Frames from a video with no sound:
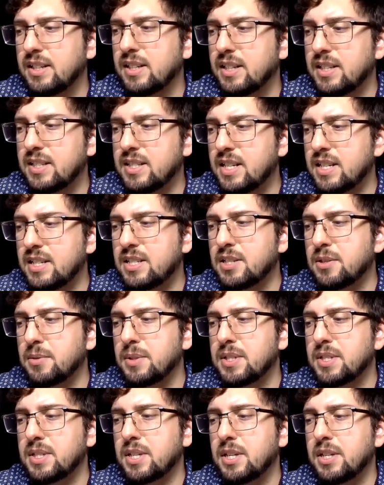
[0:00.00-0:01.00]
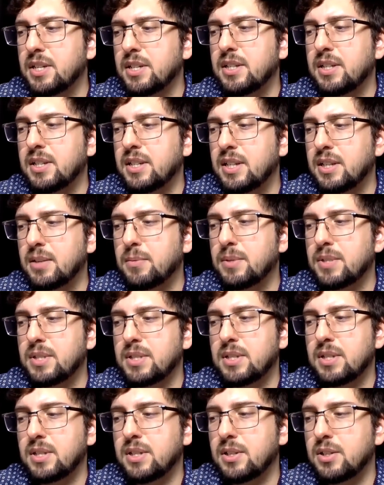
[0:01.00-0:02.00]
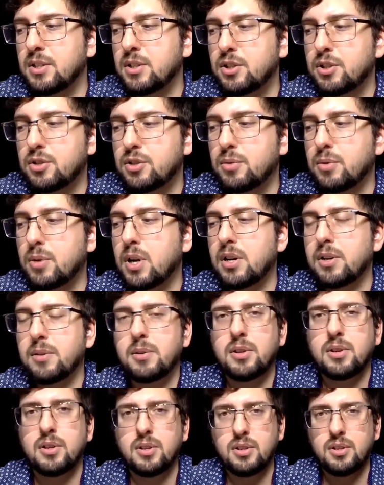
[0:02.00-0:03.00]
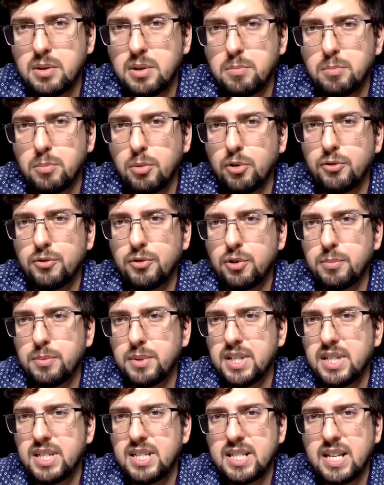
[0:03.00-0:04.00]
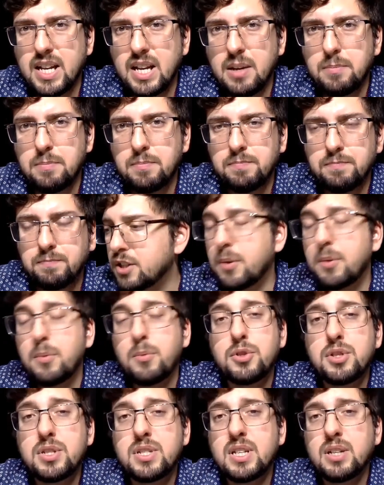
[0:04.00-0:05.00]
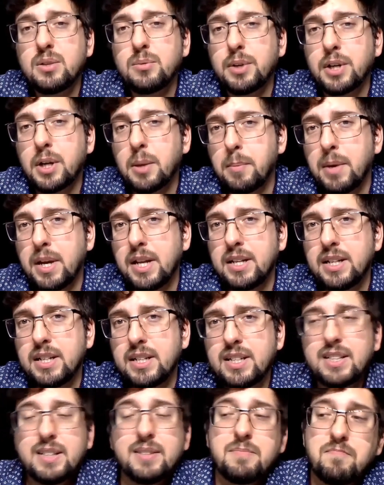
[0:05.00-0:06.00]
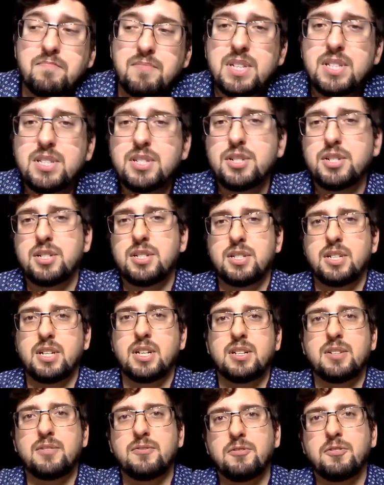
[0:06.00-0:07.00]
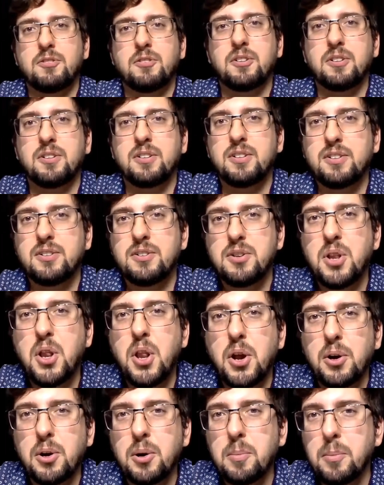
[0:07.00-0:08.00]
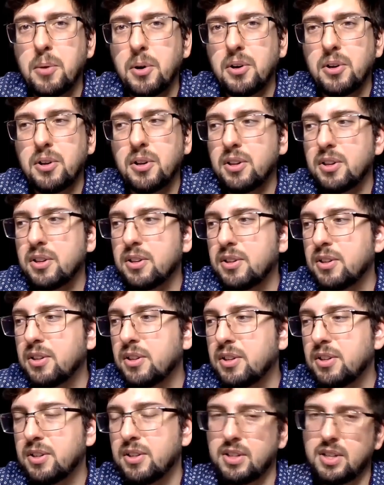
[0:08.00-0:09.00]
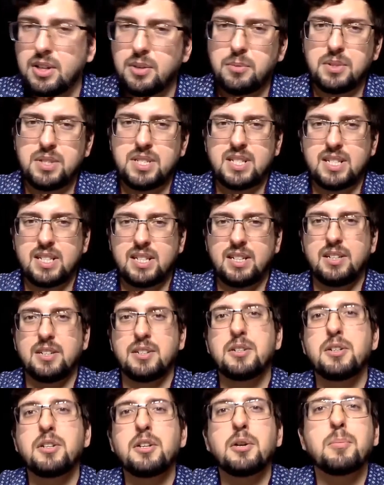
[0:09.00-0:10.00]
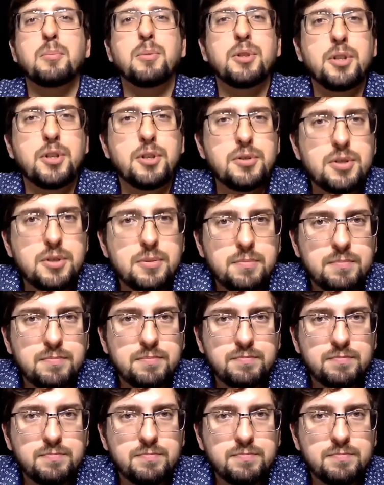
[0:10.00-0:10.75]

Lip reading: Its history is good. It was a strong perfume in this time, so I would still recommend it. It's just not for normal, I would say, normal use.